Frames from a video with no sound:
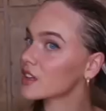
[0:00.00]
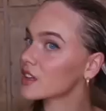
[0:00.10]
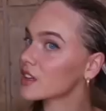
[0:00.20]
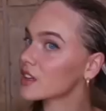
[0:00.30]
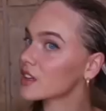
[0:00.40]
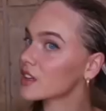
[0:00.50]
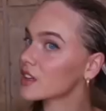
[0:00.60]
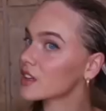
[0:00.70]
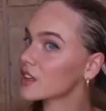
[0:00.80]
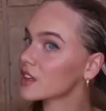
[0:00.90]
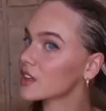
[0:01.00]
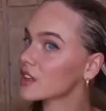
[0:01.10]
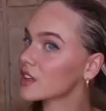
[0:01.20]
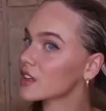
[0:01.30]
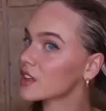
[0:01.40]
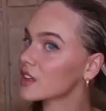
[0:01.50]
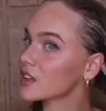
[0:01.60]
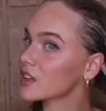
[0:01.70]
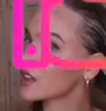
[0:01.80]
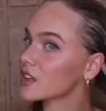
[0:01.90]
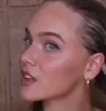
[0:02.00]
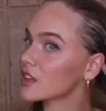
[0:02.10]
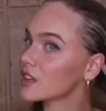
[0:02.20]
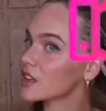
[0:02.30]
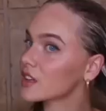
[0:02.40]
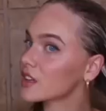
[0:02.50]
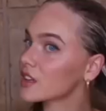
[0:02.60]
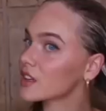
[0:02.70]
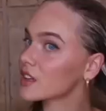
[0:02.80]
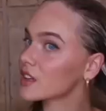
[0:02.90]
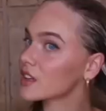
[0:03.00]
(not speaking)